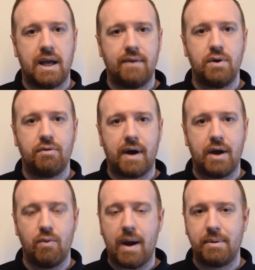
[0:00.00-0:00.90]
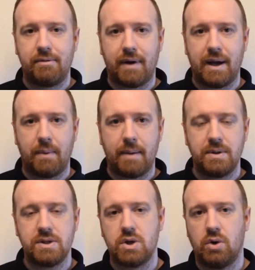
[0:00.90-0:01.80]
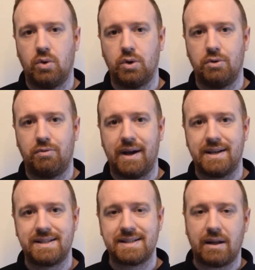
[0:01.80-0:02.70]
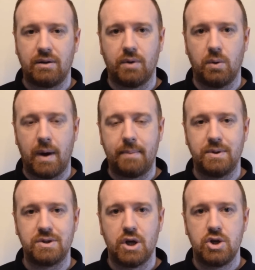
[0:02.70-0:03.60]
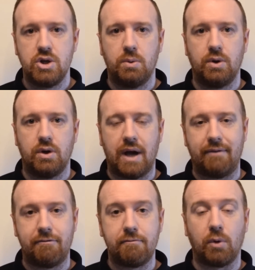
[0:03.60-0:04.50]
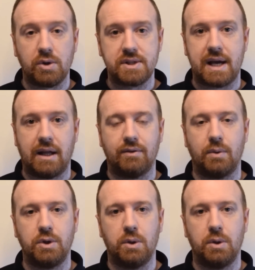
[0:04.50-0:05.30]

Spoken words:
If you fire rapid fire weapons or you fire salvo weapons, you are at full salvo.